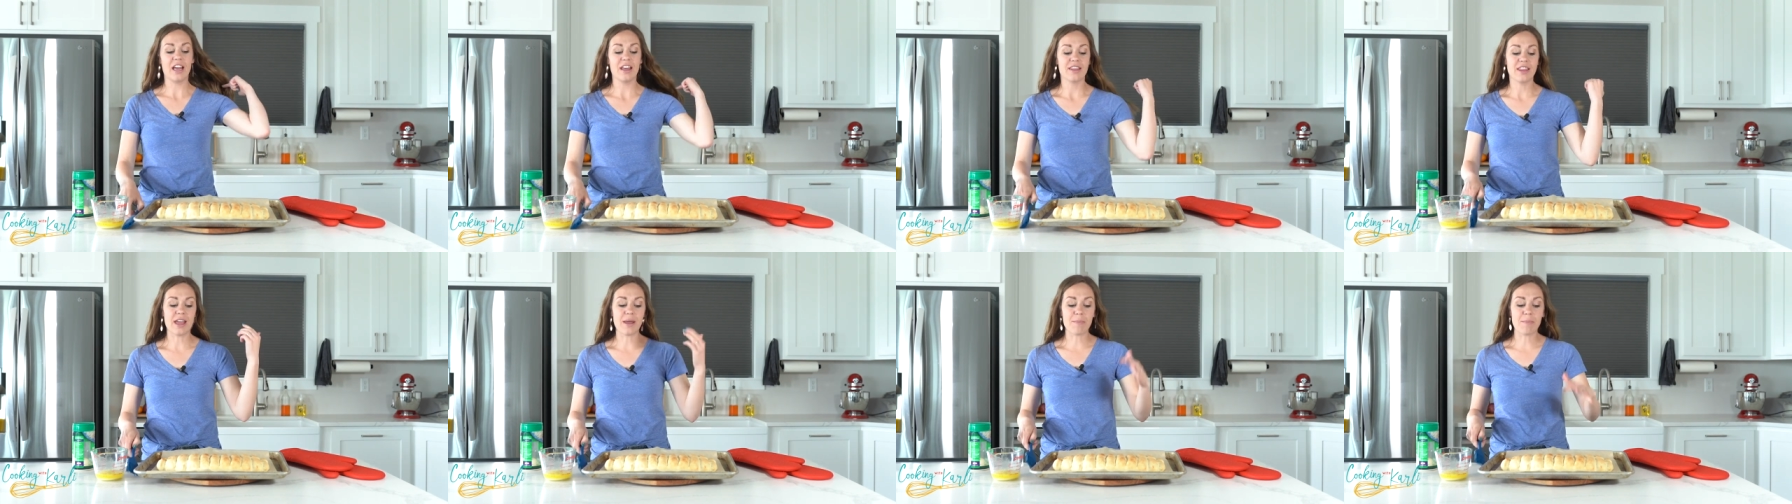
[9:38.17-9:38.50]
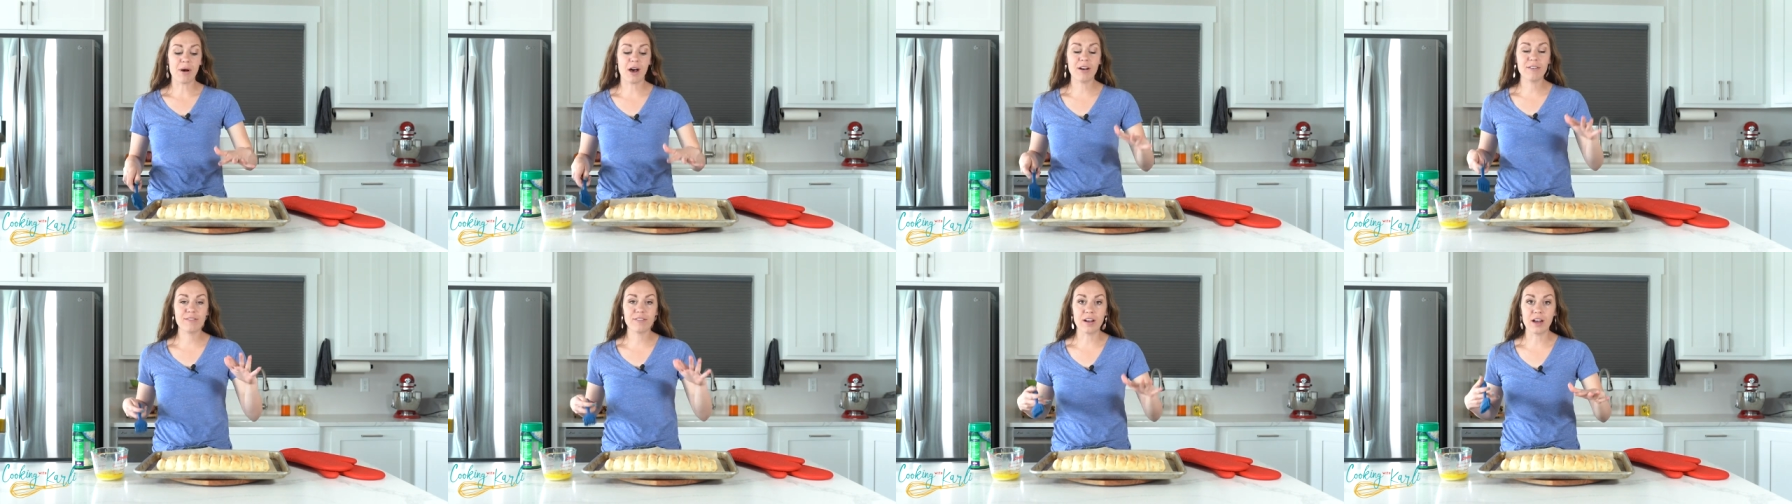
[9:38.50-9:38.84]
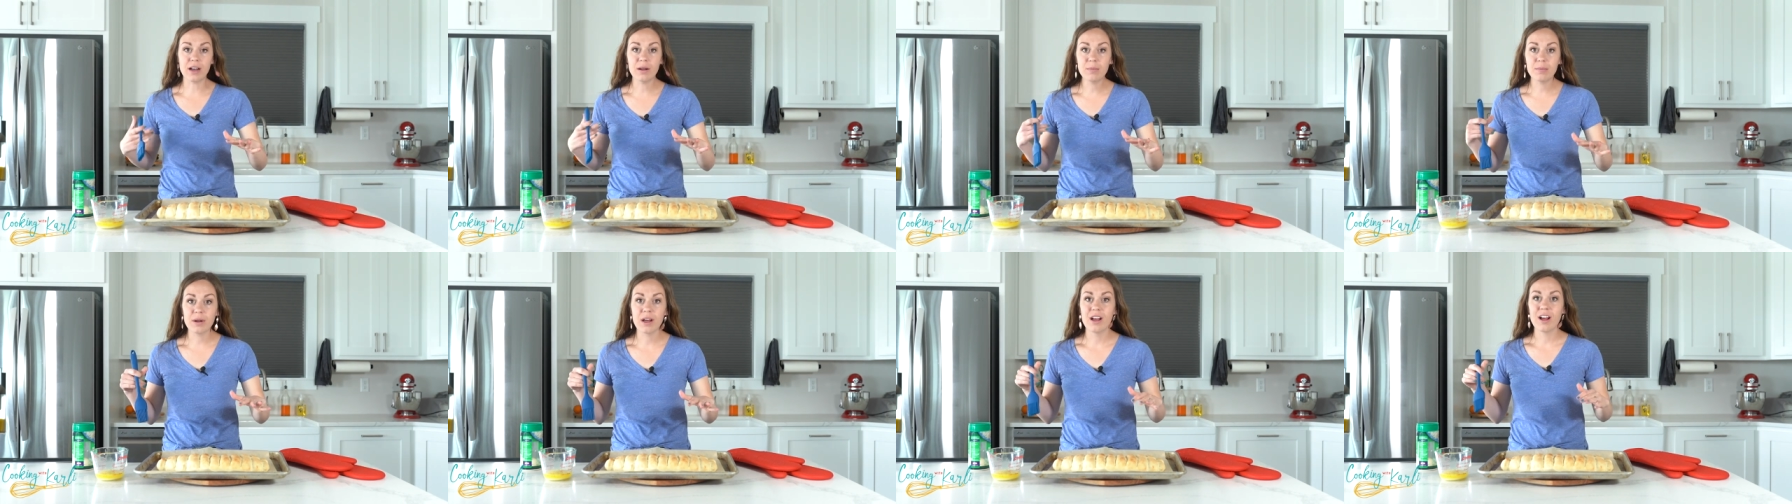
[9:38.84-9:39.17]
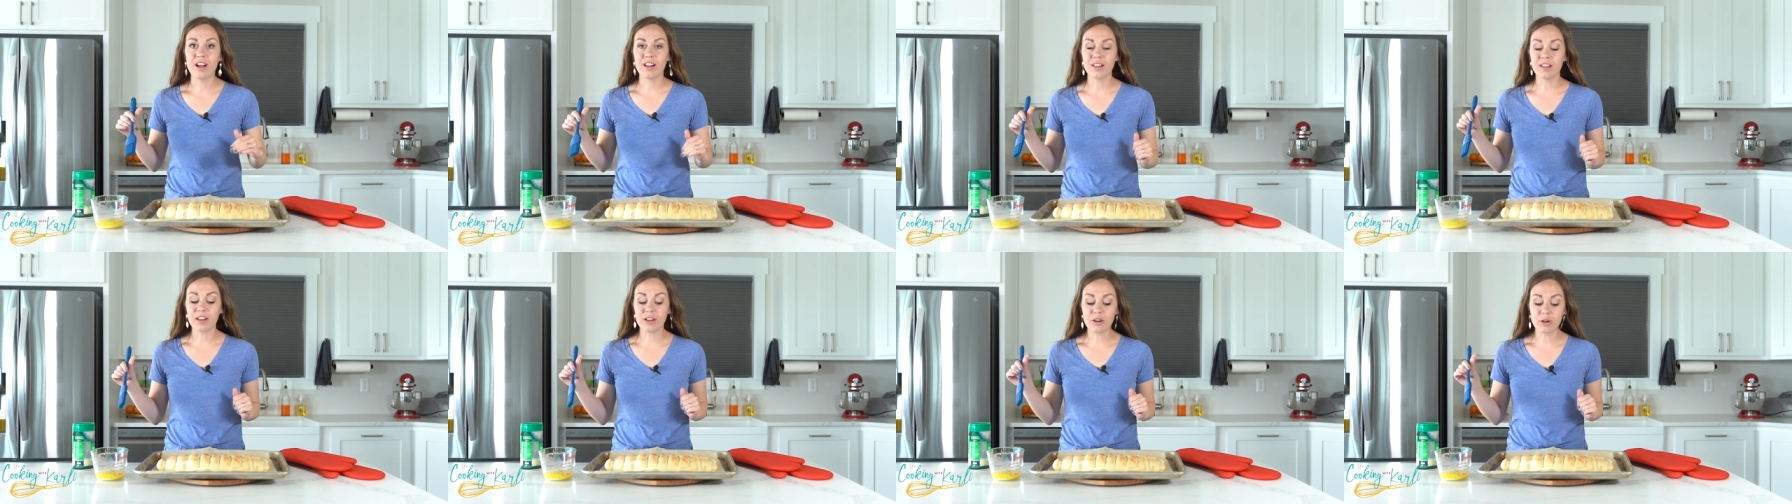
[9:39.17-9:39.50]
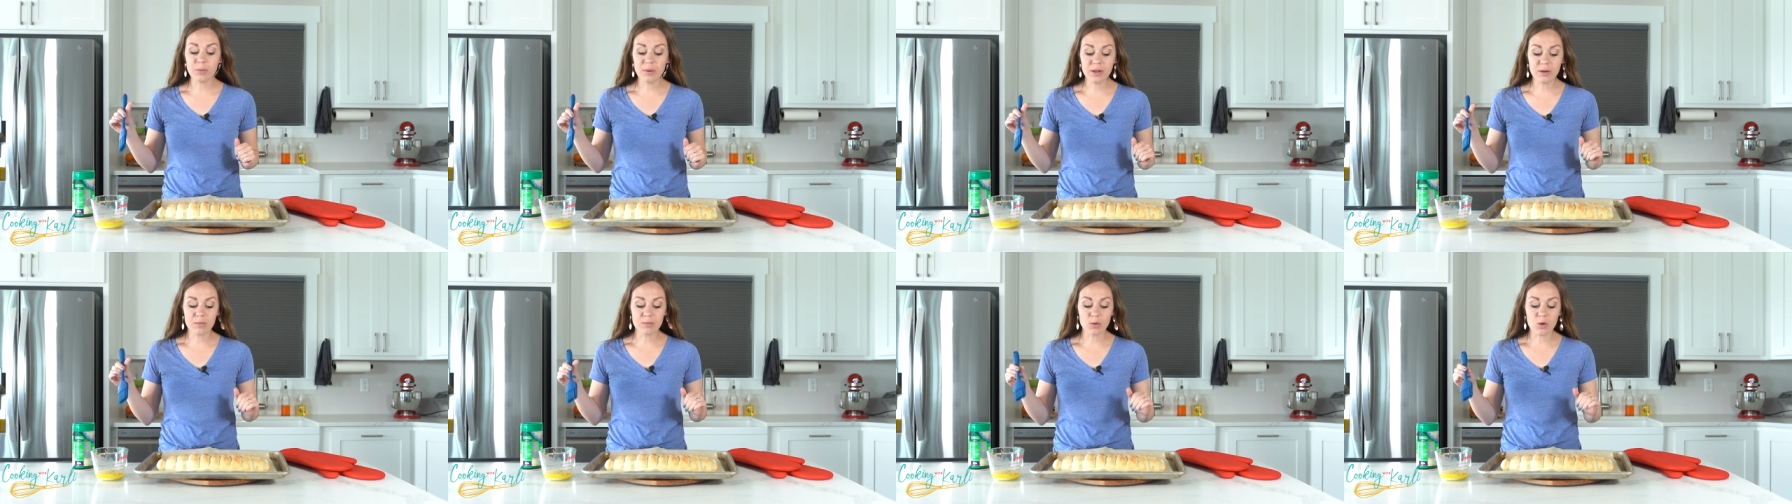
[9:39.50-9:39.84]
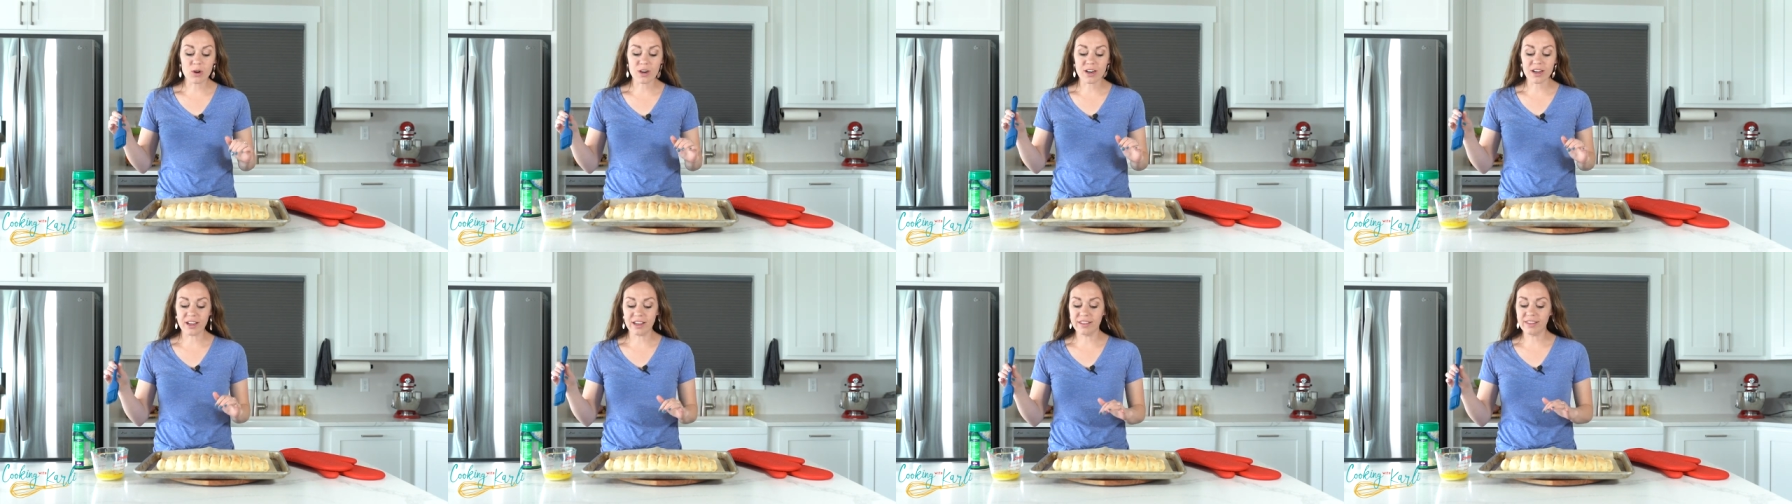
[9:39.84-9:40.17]
They puff up a little bit
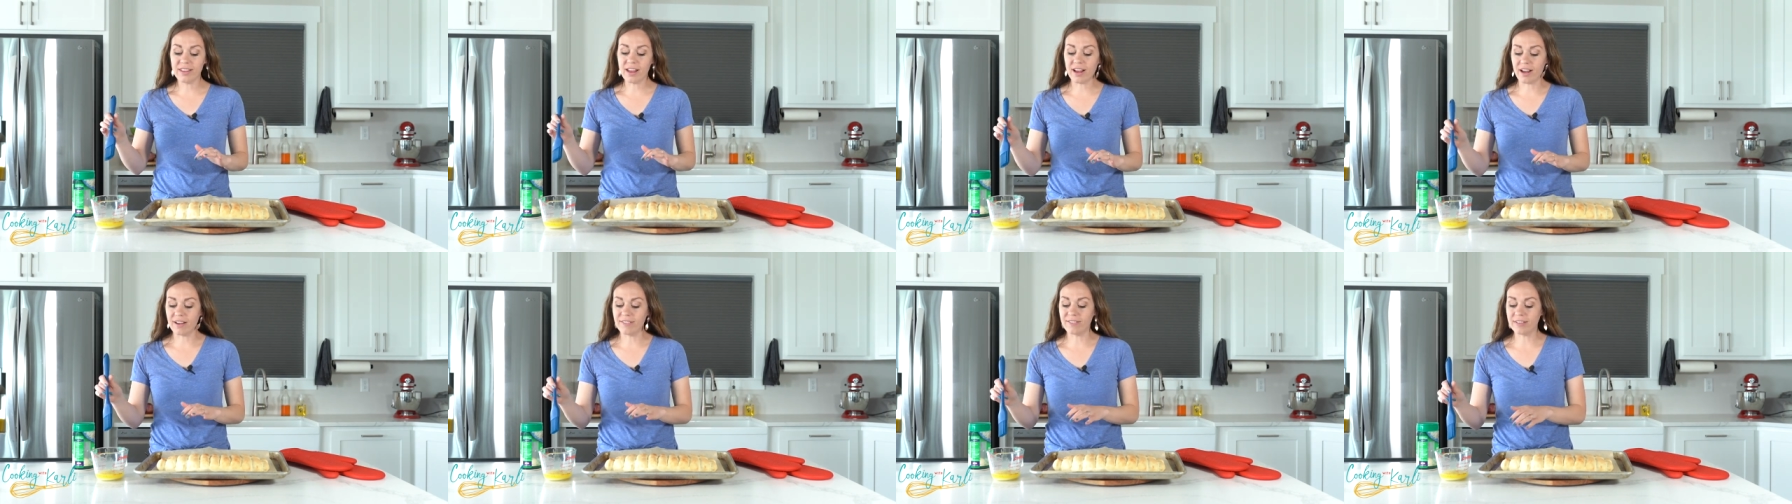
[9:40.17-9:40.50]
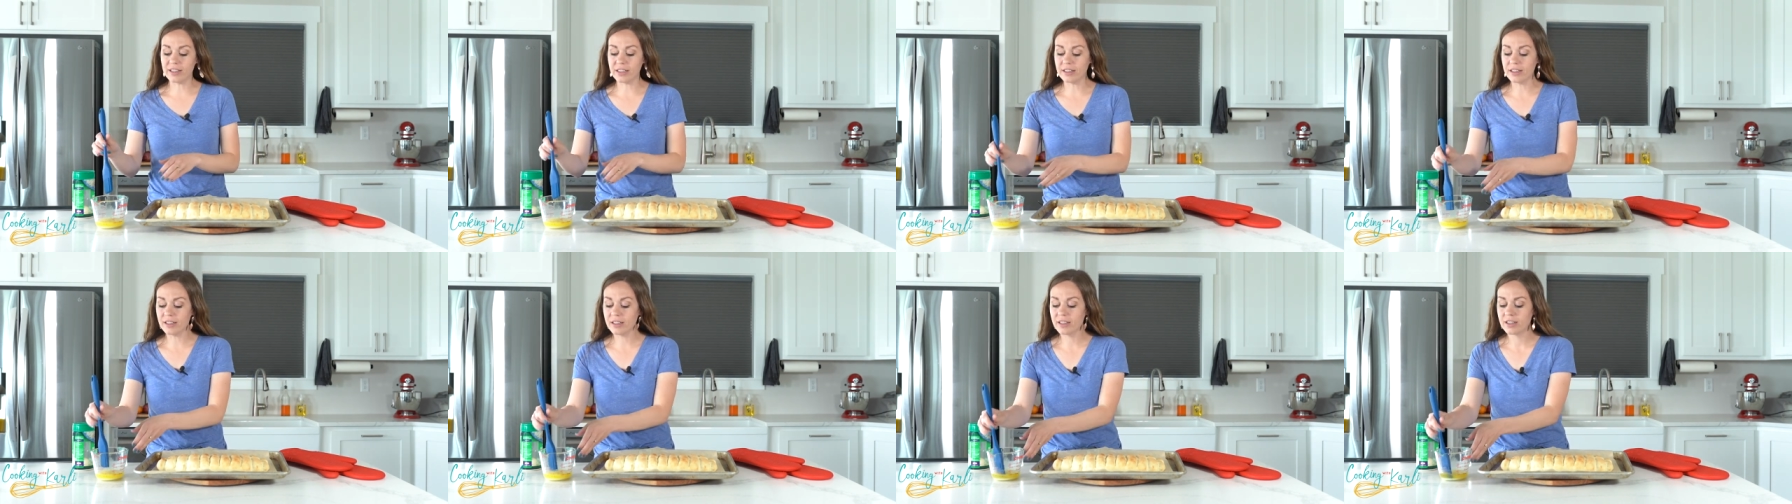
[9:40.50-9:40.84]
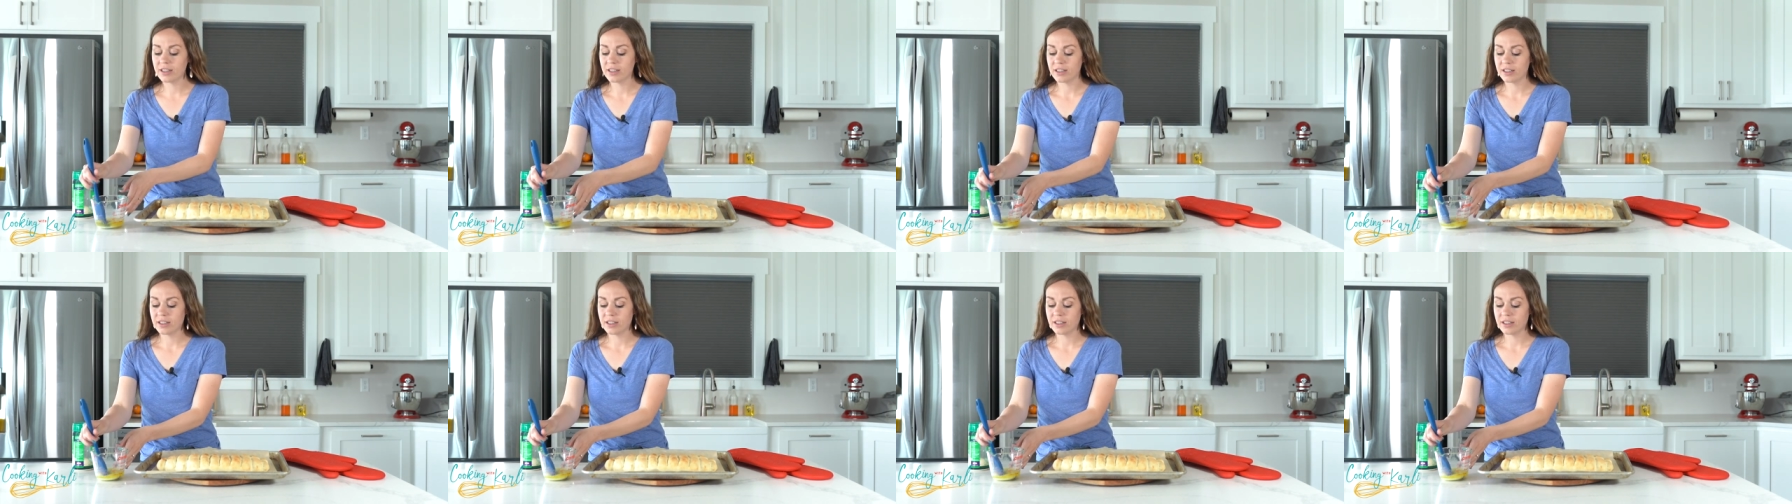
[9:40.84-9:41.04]
more in the oven